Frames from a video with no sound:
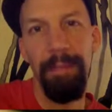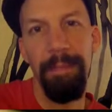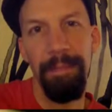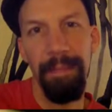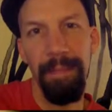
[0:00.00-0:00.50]

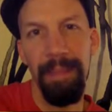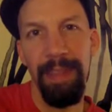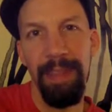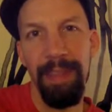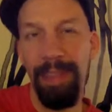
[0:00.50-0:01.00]

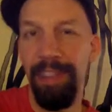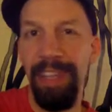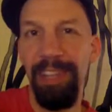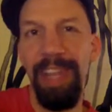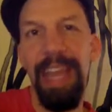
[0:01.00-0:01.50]
in this
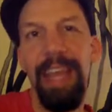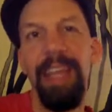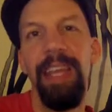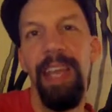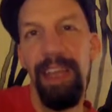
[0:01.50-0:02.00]
case an A,
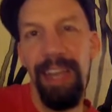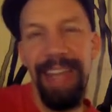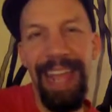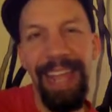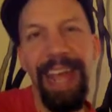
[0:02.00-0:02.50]
and
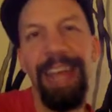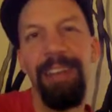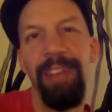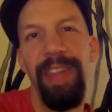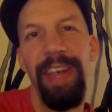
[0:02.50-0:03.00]
then an A
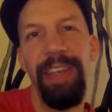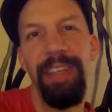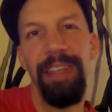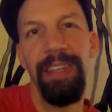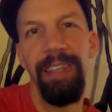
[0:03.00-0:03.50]
higher than that,
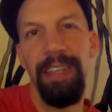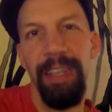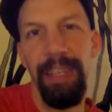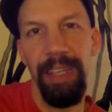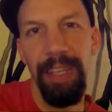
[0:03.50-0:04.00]

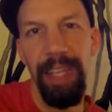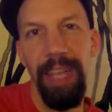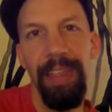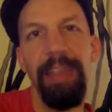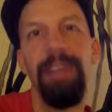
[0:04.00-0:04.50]

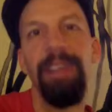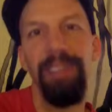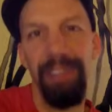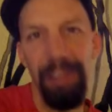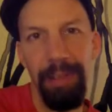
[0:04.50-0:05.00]
and then
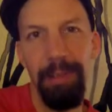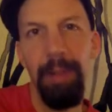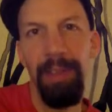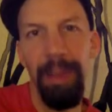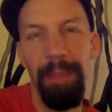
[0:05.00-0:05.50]
slid
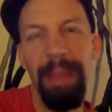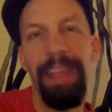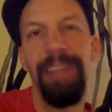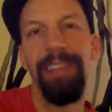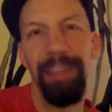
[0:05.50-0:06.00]
both up
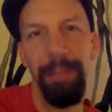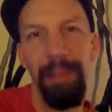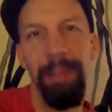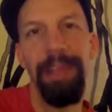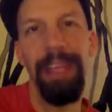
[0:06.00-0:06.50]
and slid
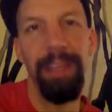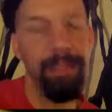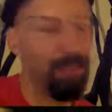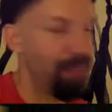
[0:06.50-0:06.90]
both up again.